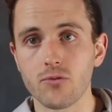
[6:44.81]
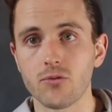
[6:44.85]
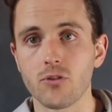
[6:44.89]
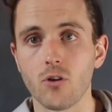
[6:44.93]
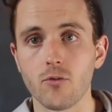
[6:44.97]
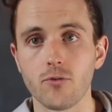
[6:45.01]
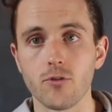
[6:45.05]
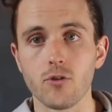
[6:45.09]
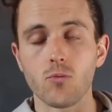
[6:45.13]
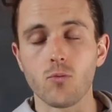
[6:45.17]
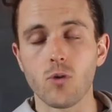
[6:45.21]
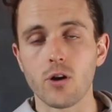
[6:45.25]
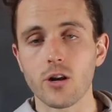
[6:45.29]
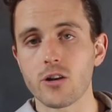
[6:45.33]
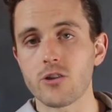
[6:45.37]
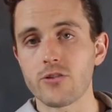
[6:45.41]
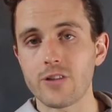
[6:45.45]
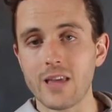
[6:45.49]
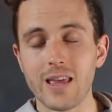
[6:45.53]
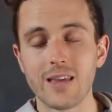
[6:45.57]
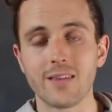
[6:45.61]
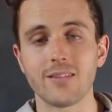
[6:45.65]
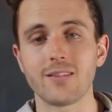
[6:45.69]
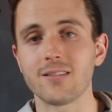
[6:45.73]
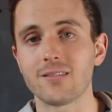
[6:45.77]
So if you wanna
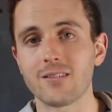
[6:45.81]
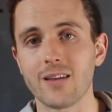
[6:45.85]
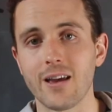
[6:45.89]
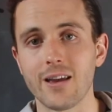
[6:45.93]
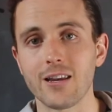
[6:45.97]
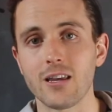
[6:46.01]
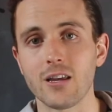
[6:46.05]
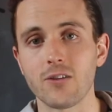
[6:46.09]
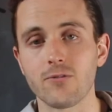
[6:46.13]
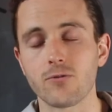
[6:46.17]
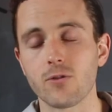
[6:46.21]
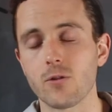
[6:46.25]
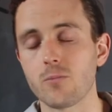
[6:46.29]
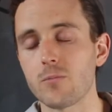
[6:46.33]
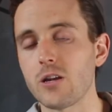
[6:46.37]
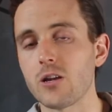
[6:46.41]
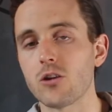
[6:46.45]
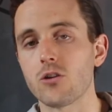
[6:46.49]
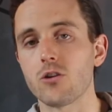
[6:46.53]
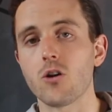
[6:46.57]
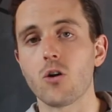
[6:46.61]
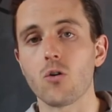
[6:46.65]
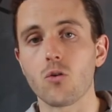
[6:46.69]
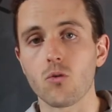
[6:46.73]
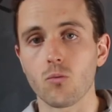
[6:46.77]
take this idea from me
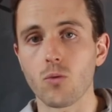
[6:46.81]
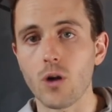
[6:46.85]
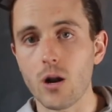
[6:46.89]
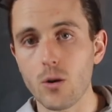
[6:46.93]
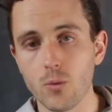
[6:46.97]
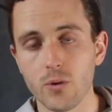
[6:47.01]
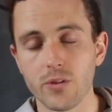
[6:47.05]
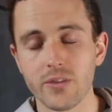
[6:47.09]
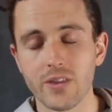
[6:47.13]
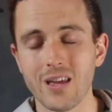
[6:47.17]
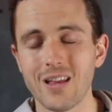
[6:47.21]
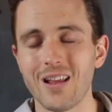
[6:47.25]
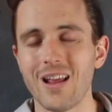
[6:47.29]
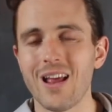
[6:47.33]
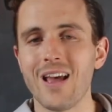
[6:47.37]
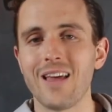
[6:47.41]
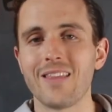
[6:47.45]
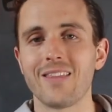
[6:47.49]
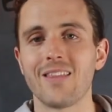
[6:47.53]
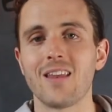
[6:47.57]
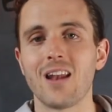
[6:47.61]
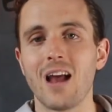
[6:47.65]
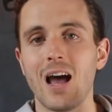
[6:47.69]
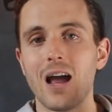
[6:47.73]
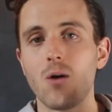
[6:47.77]
and go and run with it,
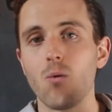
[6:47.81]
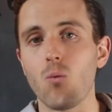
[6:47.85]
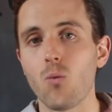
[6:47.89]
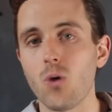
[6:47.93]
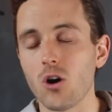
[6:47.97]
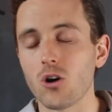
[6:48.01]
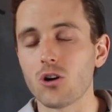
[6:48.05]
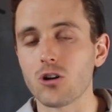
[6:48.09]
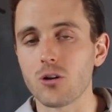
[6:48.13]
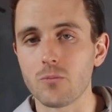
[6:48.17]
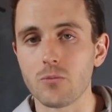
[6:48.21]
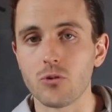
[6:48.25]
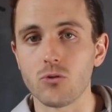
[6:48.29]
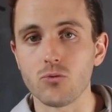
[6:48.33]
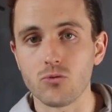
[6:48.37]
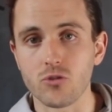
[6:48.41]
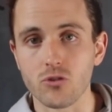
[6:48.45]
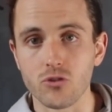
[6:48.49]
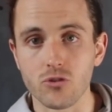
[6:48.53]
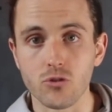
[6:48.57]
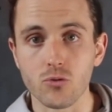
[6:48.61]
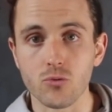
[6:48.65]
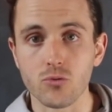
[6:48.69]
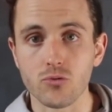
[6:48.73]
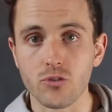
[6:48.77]
then I welcome you to
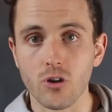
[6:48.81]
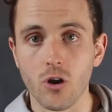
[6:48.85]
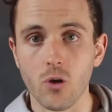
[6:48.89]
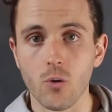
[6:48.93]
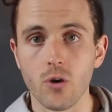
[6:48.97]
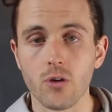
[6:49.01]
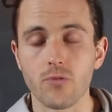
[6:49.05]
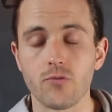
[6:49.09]
do so.